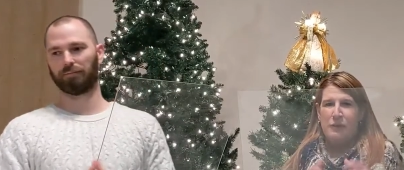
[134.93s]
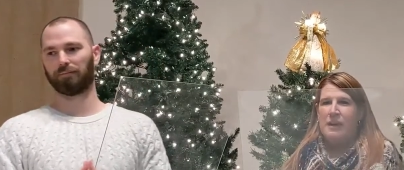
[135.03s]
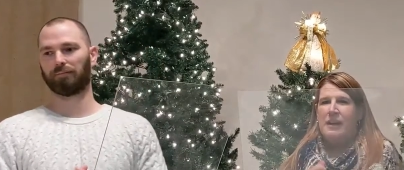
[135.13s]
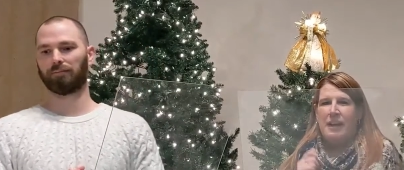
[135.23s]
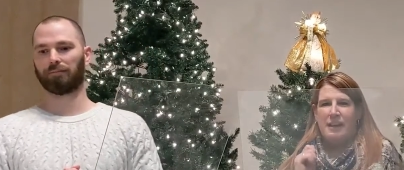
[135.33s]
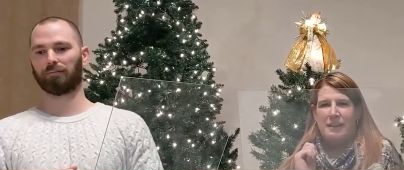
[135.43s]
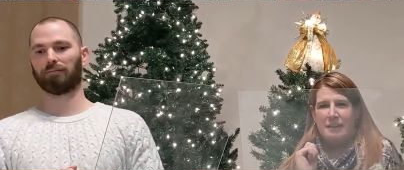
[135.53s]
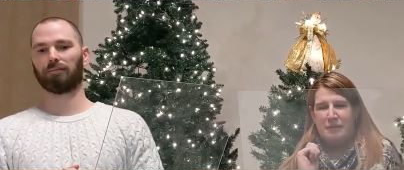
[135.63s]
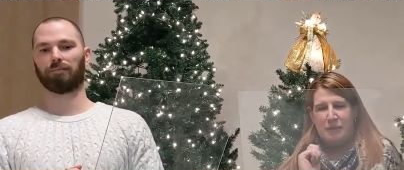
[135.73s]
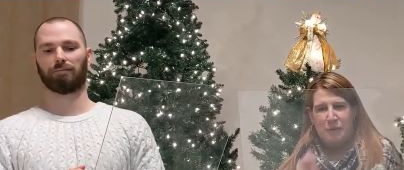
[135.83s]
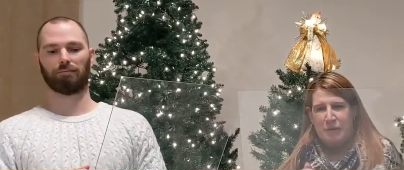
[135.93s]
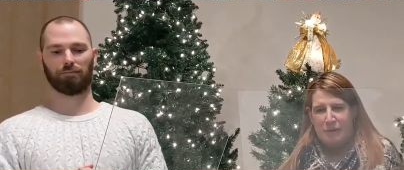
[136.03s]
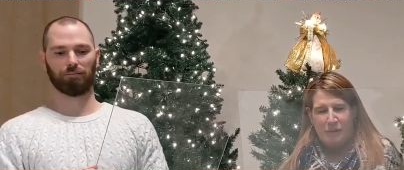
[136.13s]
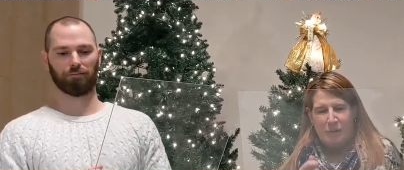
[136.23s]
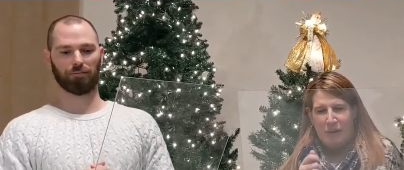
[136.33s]
Speaker 1: you. And if you
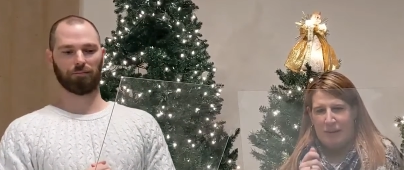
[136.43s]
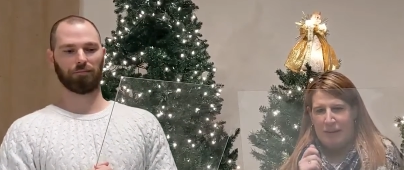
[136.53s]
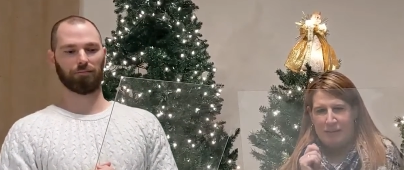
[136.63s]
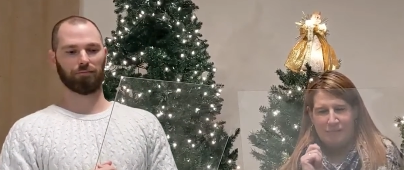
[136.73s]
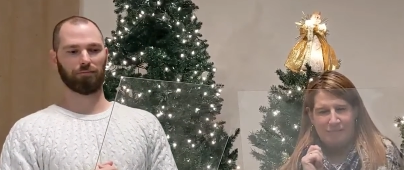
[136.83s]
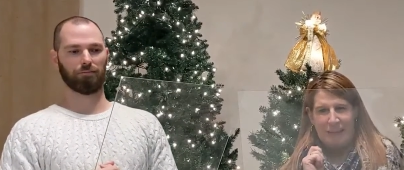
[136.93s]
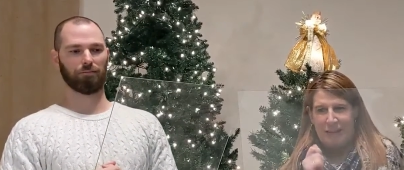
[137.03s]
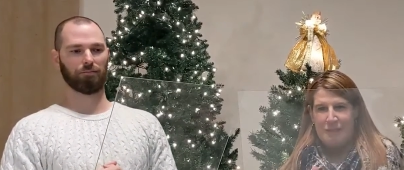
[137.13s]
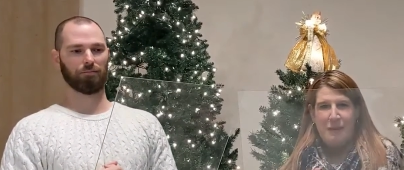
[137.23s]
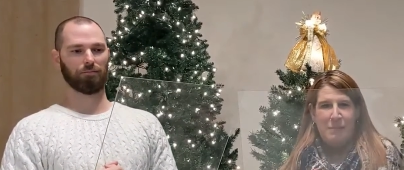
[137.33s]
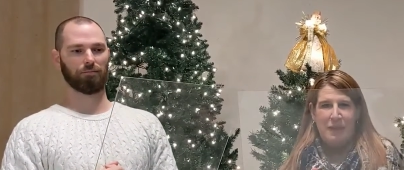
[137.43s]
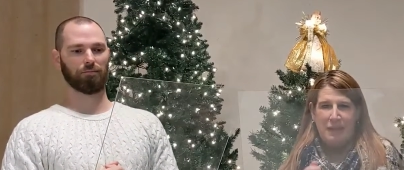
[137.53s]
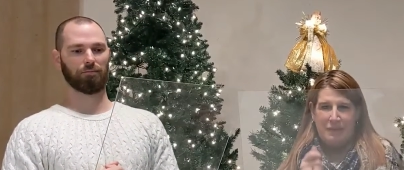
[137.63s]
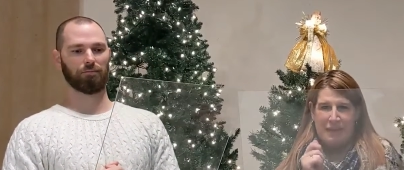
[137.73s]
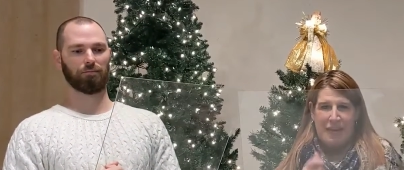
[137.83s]
want to have something
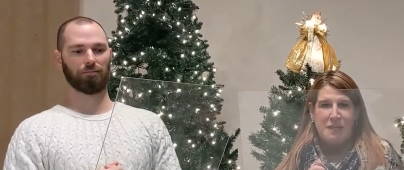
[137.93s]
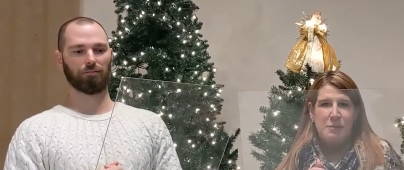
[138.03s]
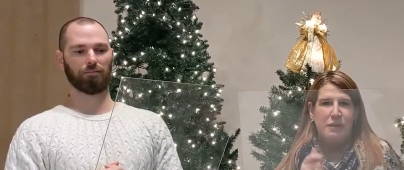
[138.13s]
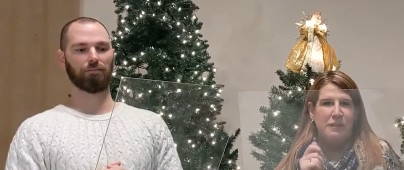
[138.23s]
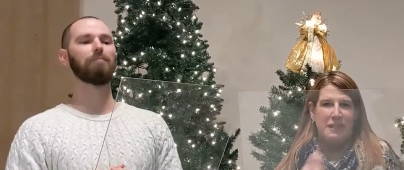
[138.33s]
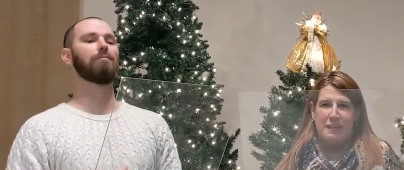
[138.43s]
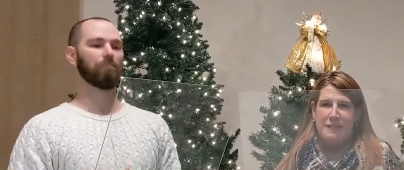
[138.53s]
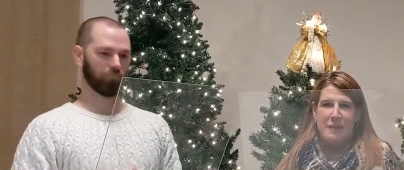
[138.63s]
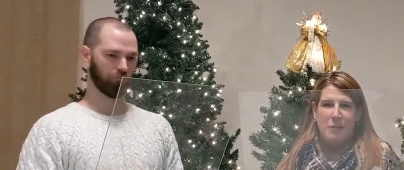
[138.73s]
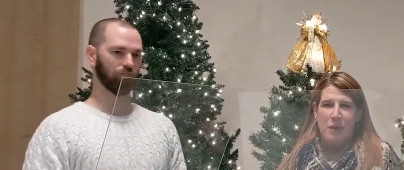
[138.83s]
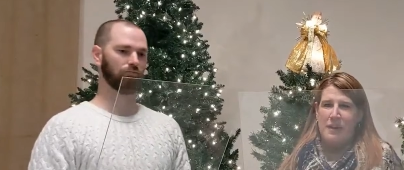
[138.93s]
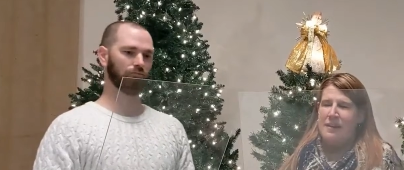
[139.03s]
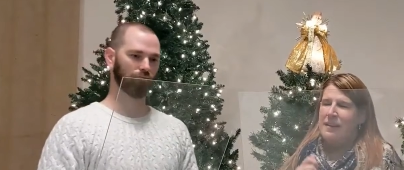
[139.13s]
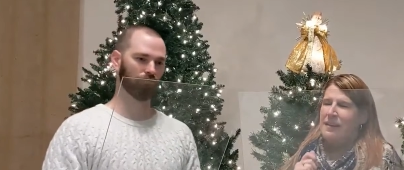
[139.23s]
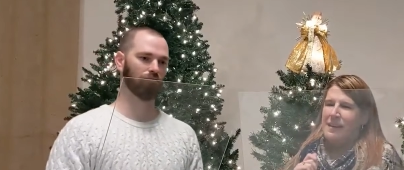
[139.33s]
tangible to give someone,
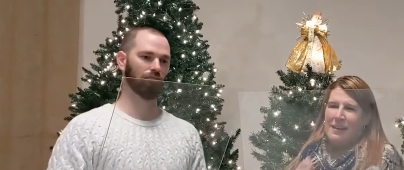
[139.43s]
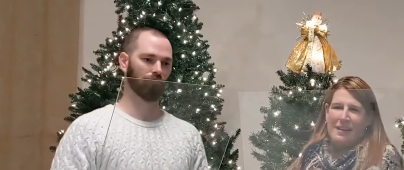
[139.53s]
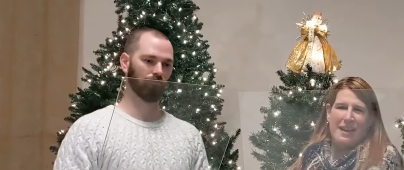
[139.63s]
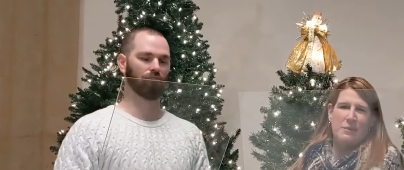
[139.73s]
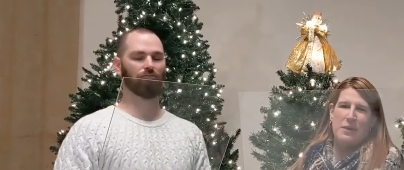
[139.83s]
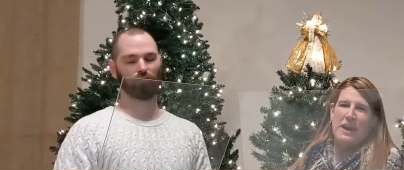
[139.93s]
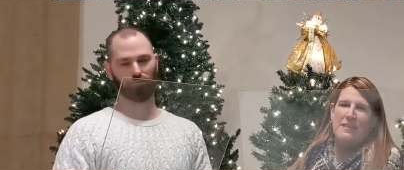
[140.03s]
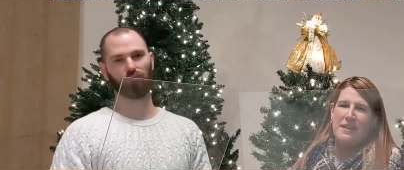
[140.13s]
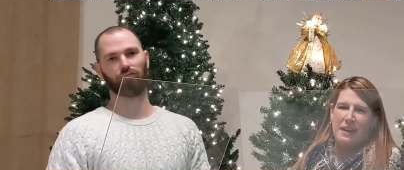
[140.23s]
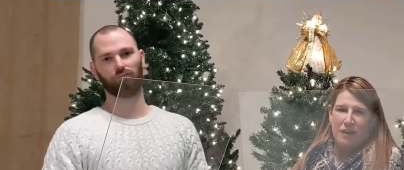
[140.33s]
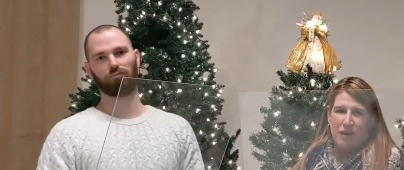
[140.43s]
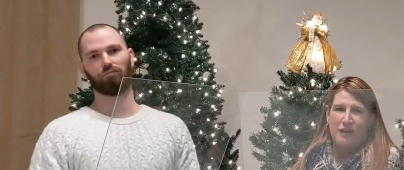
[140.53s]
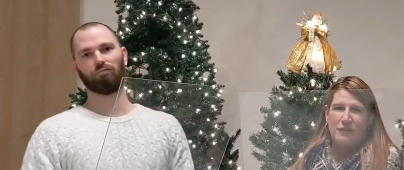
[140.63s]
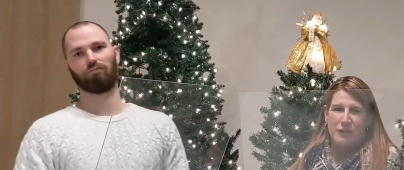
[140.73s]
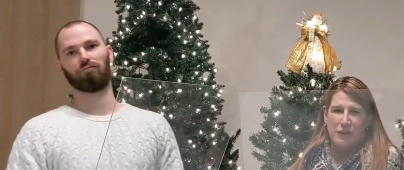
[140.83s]
mm-hmm. then we have that
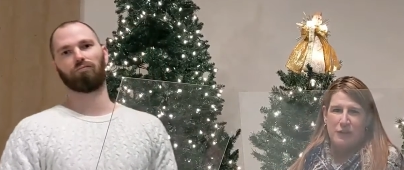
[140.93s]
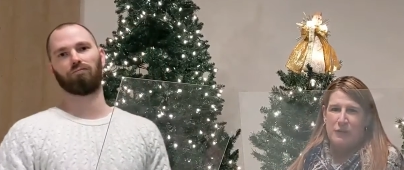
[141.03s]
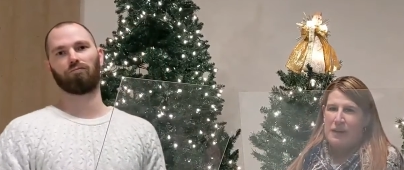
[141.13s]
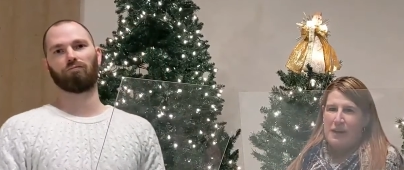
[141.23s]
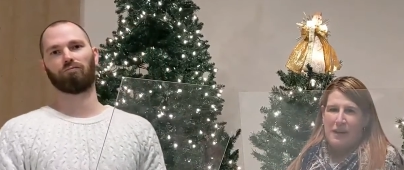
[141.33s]
card for you.